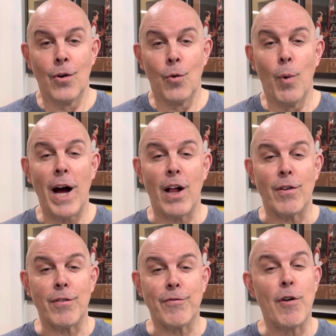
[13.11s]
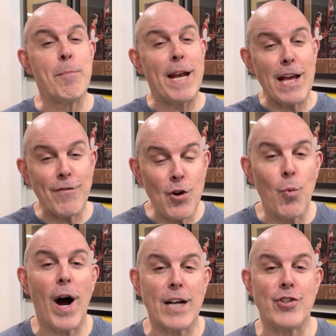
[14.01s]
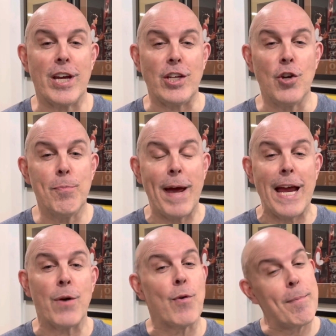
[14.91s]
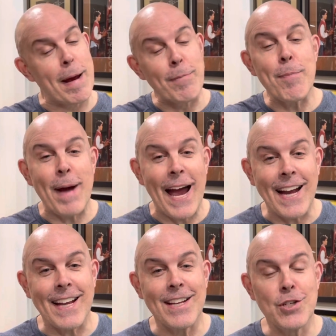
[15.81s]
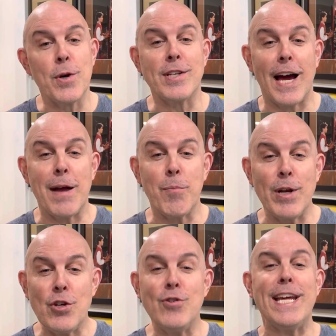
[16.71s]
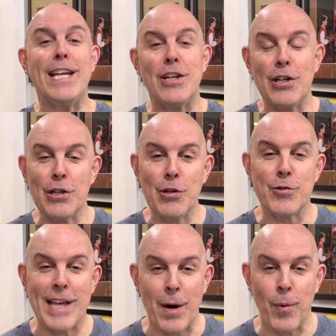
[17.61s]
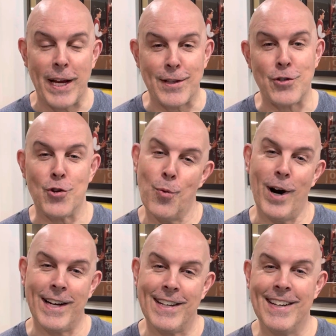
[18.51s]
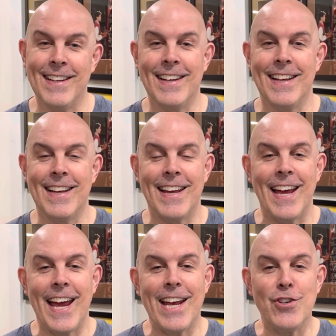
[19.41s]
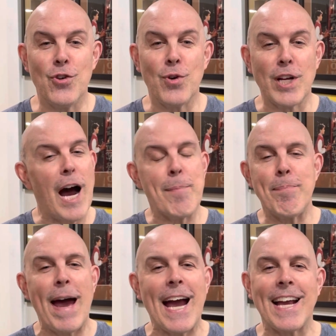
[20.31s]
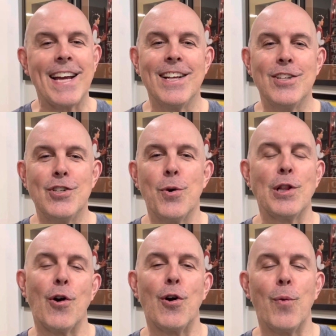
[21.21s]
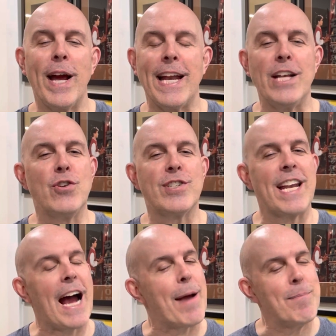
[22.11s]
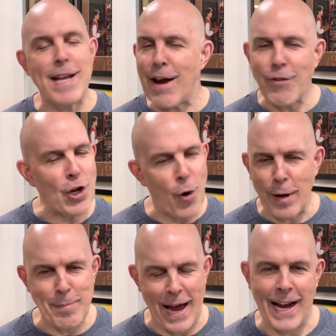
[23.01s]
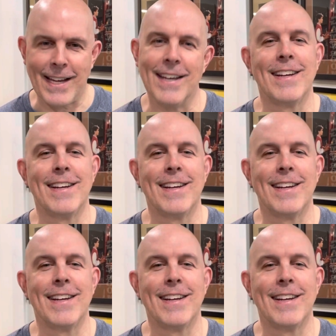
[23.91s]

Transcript: Well, for many of you watching, you may remember back to a time when you did lose that weight that you wanted. And you got back to a lower weight and you said, I'm never going back.